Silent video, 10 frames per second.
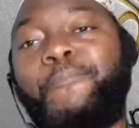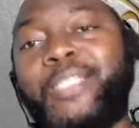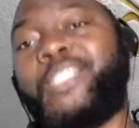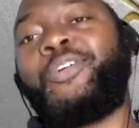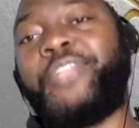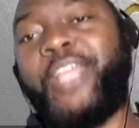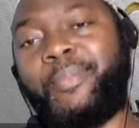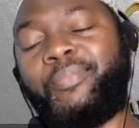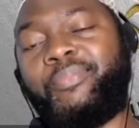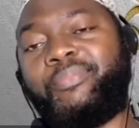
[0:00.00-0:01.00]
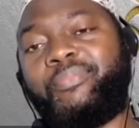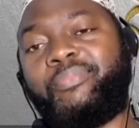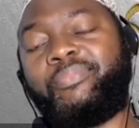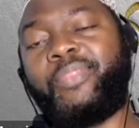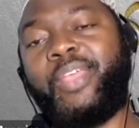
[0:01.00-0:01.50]
mercy on them.
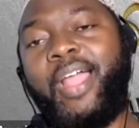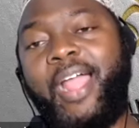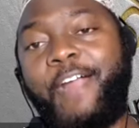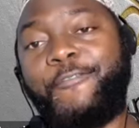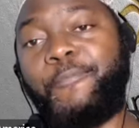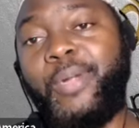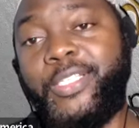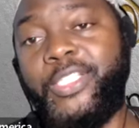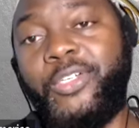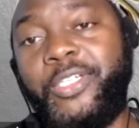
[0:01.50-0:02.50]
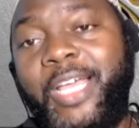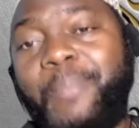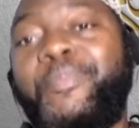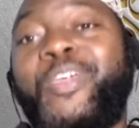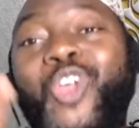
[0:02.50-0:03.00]
Have mercy on them
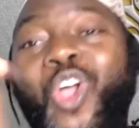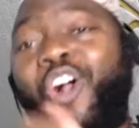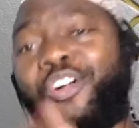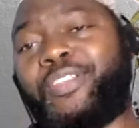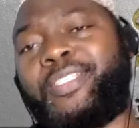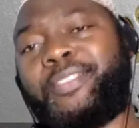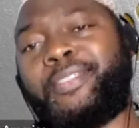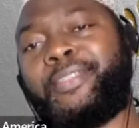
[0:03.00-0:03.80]
because